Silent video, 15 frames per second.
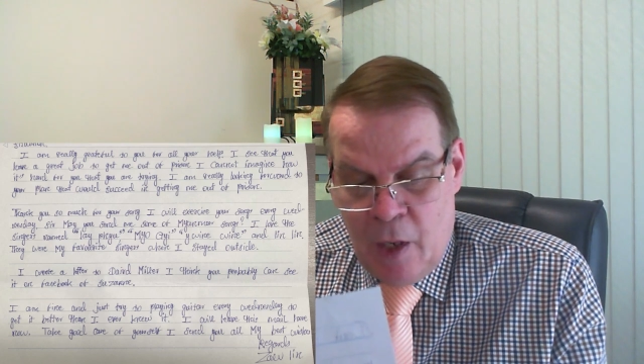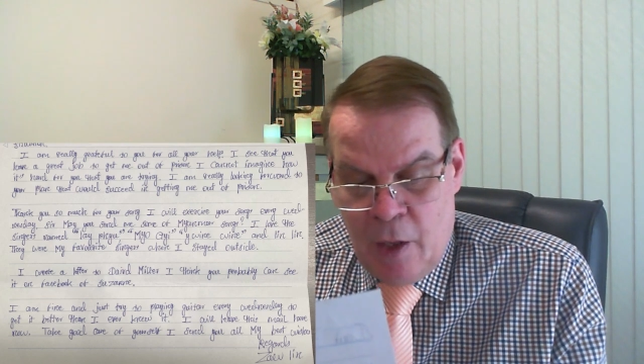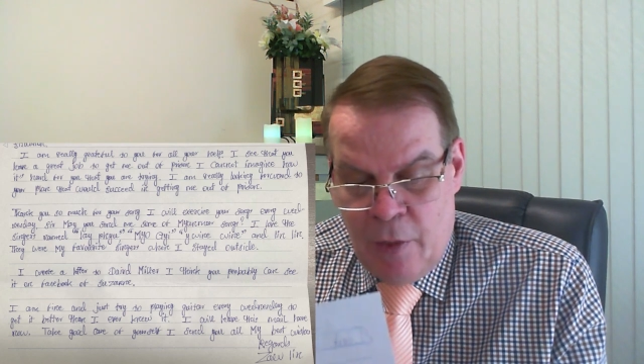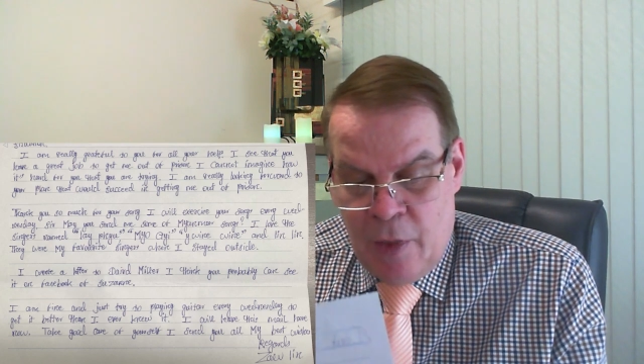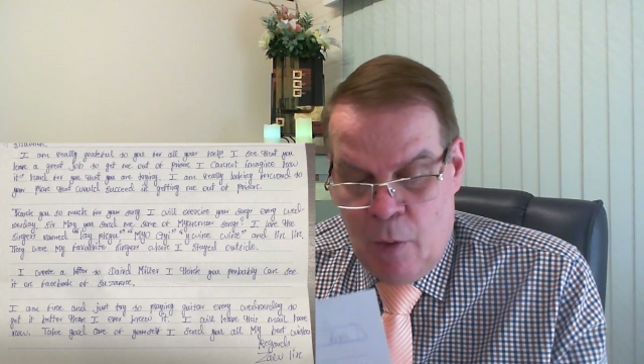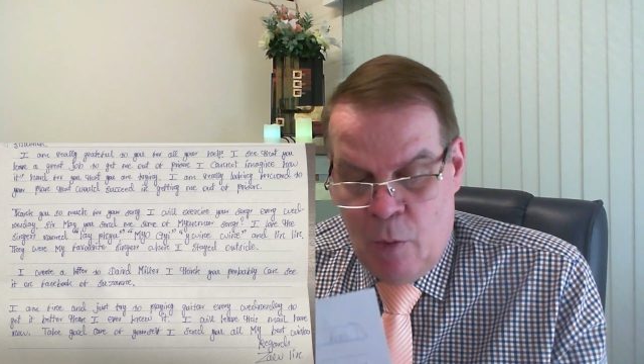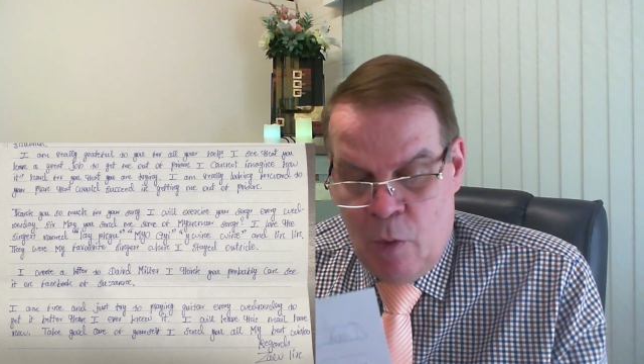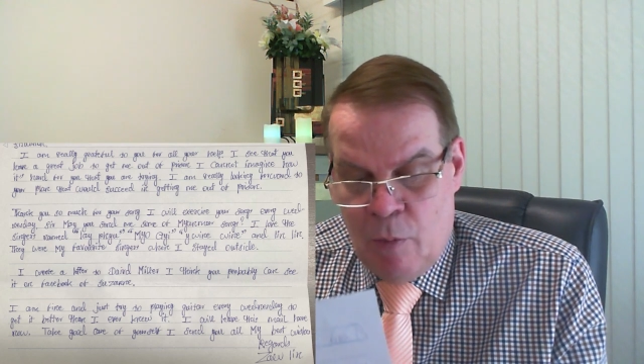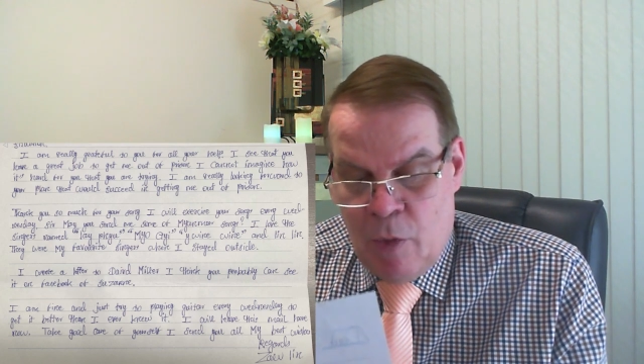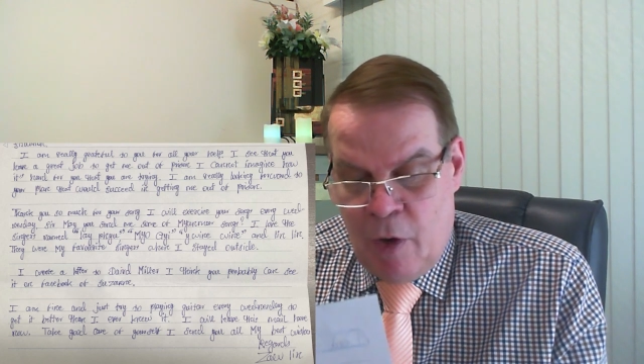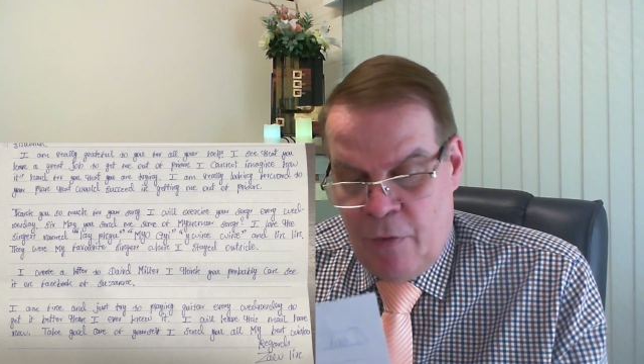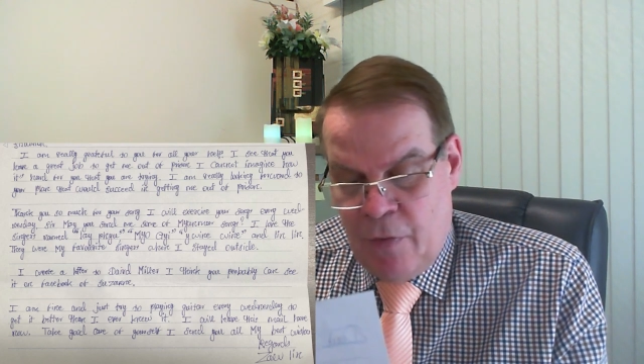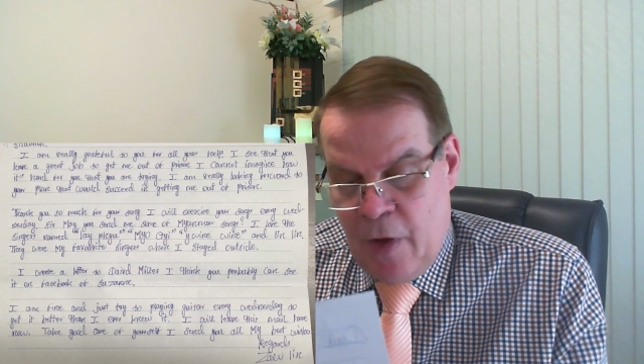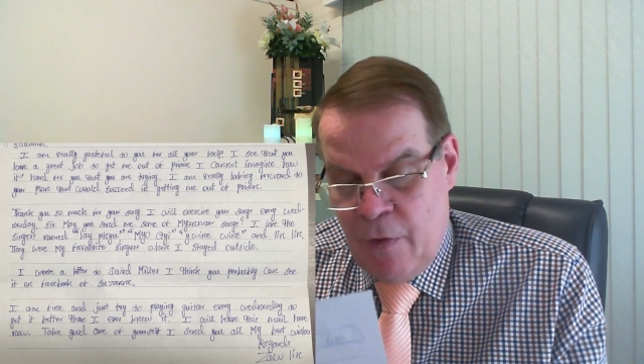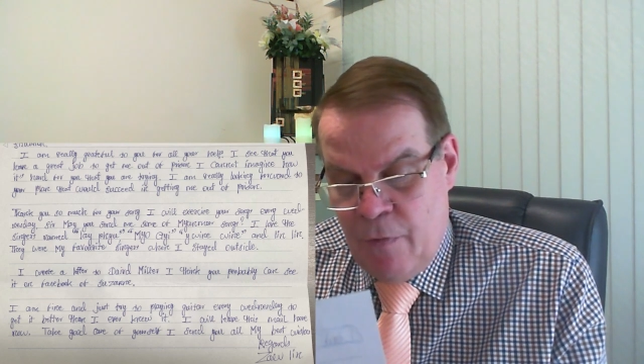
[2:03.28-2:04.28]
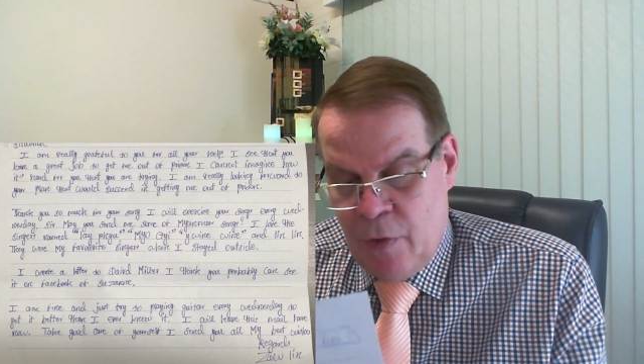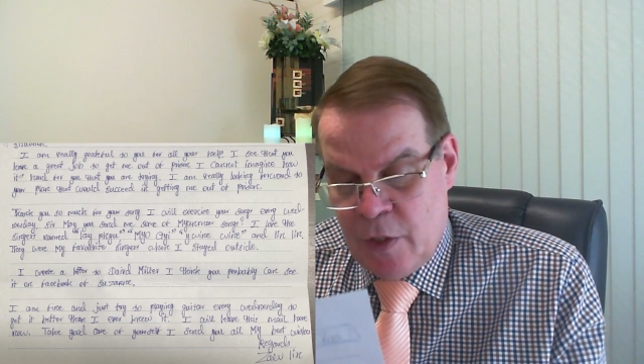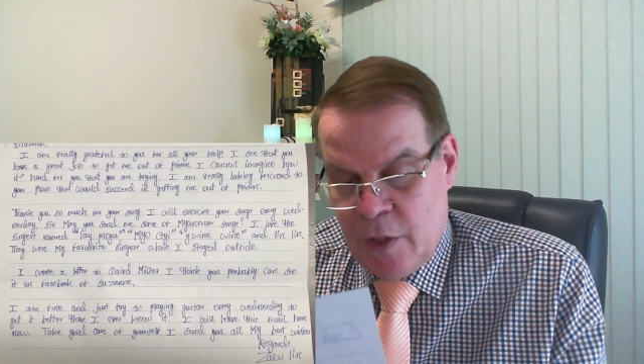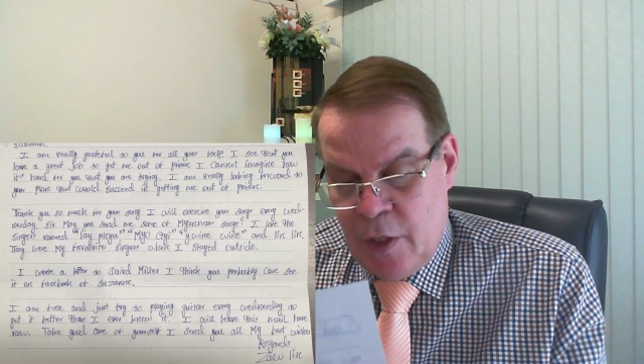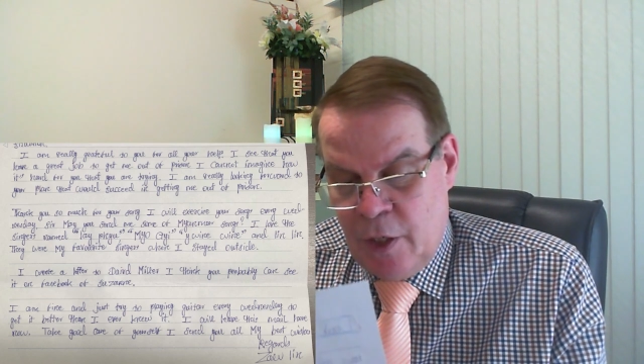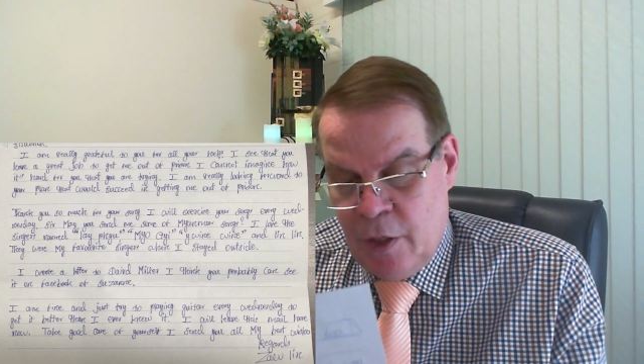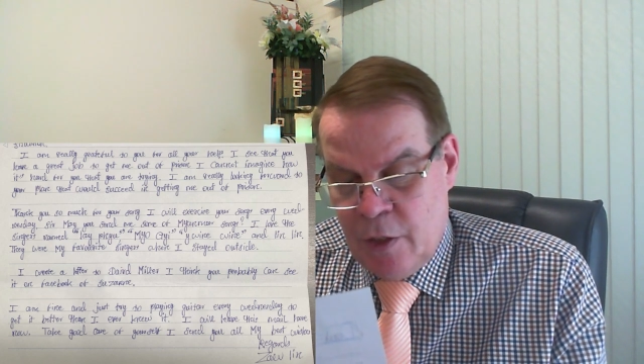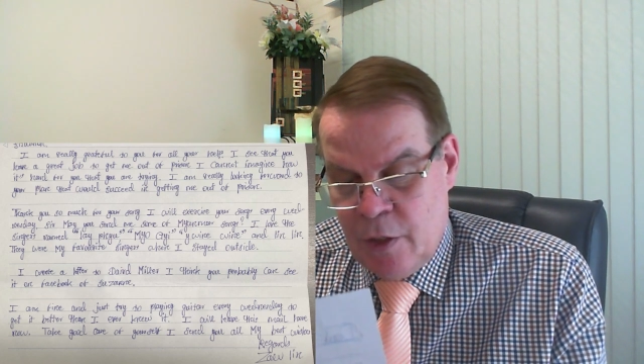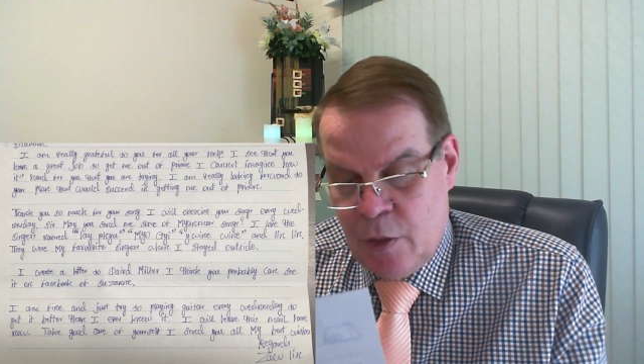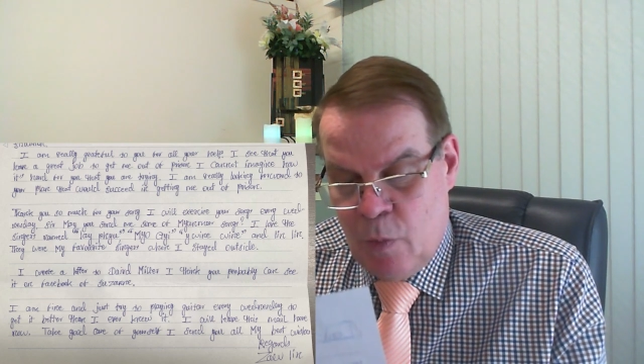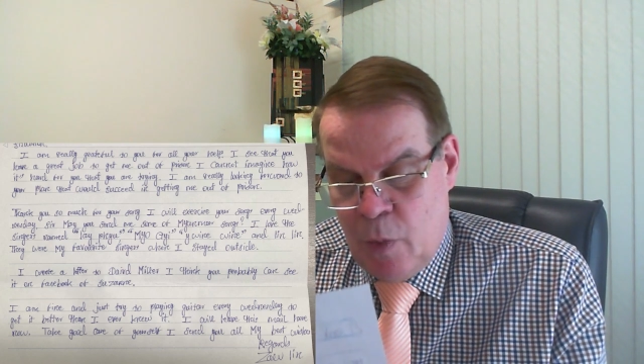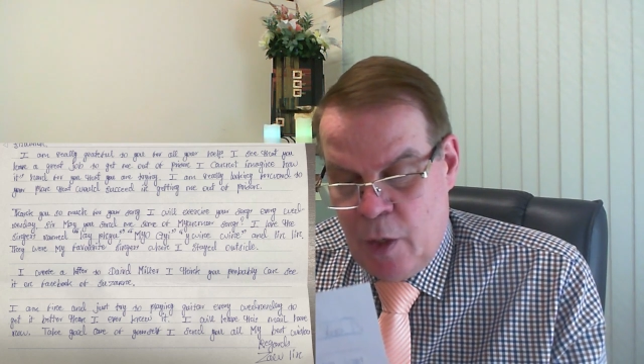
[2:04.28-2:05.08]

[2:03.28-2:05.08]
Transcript: They were my favourite singers